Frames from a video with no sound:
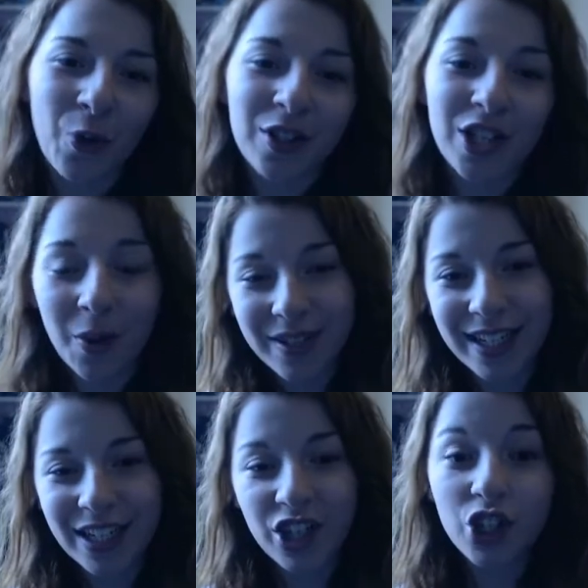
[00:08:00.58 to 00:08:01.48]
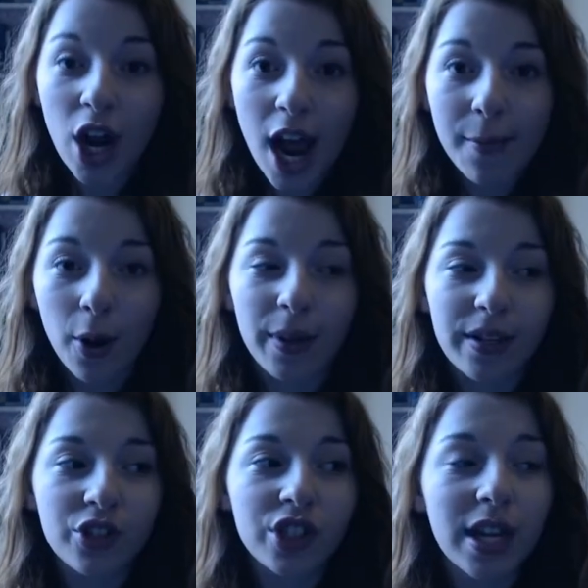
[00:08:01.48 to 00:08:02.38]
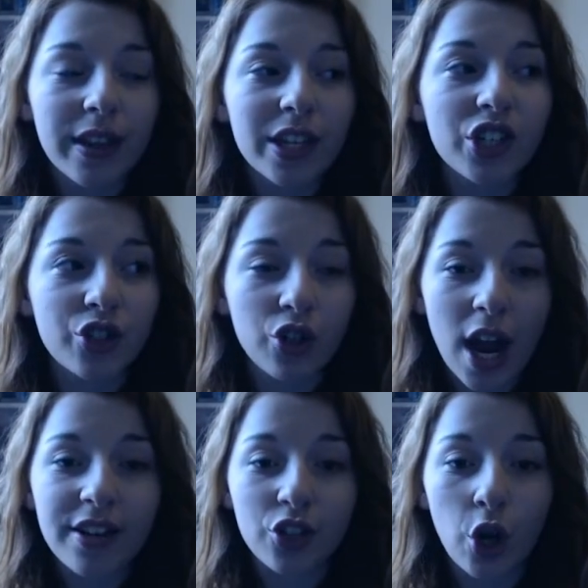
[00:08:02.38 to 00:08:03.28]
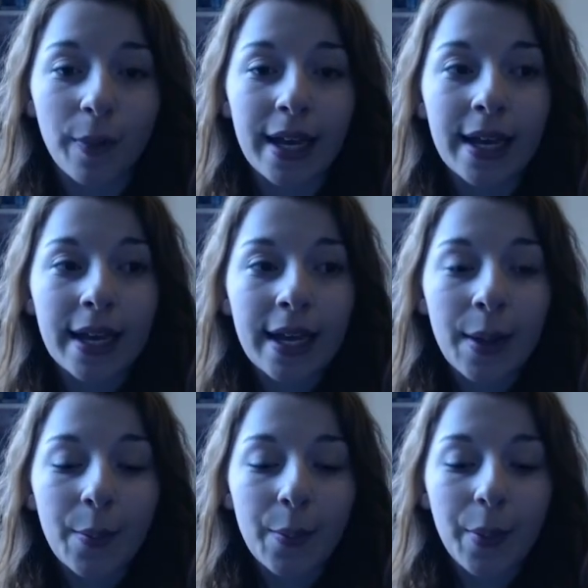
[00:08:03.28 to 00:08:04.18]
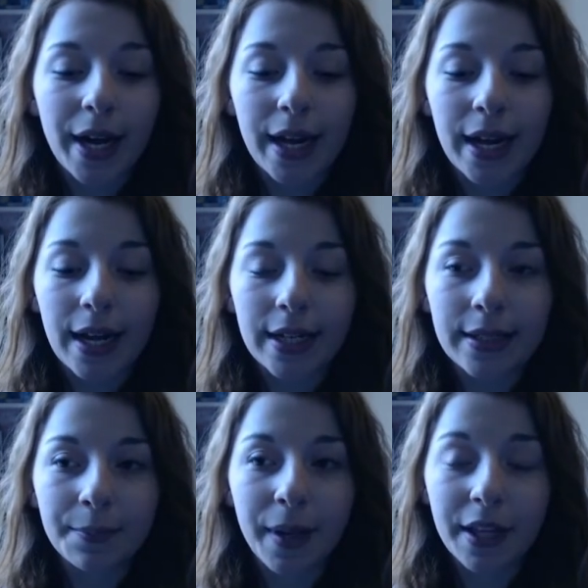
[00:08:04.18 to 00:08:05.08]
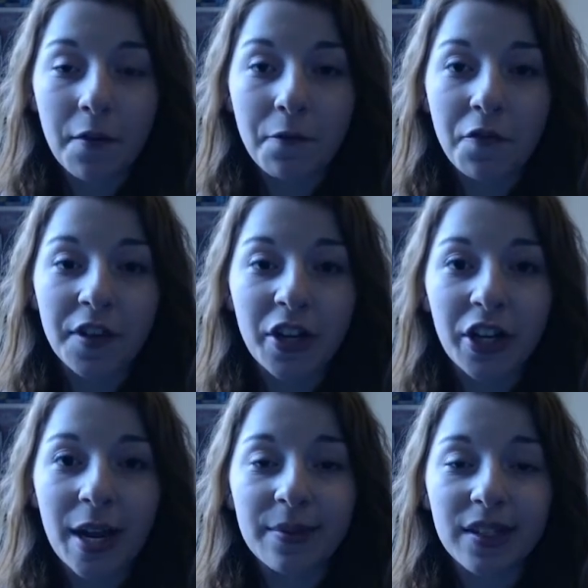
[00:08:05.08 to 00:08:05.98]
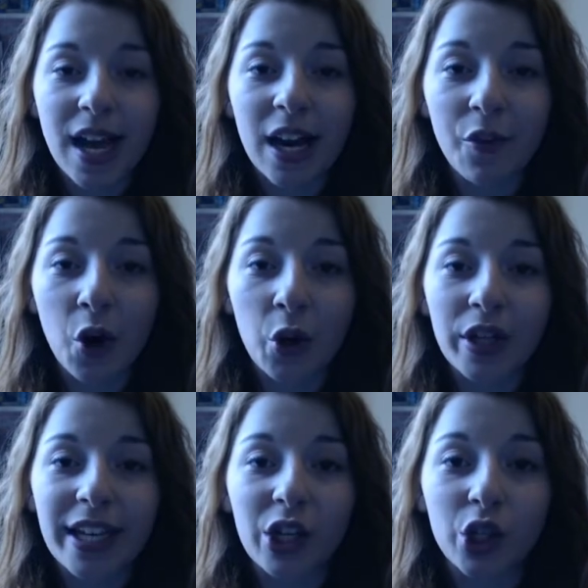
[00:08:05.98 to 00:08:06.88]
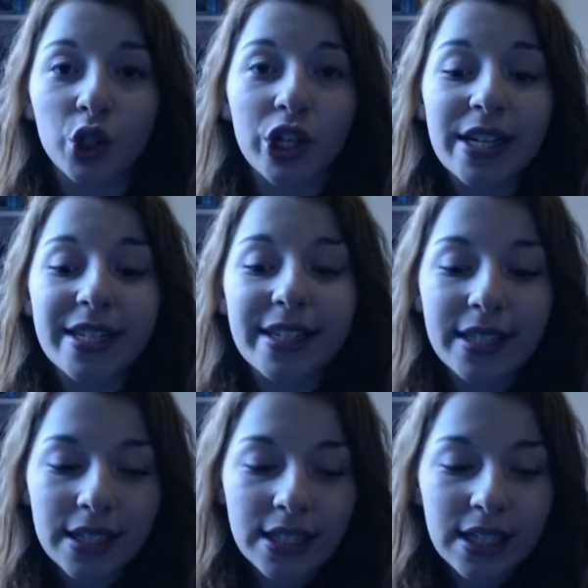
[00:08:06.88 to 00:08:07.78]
her, when I was six, she tried to stop me. But my love for video games kind of only increased.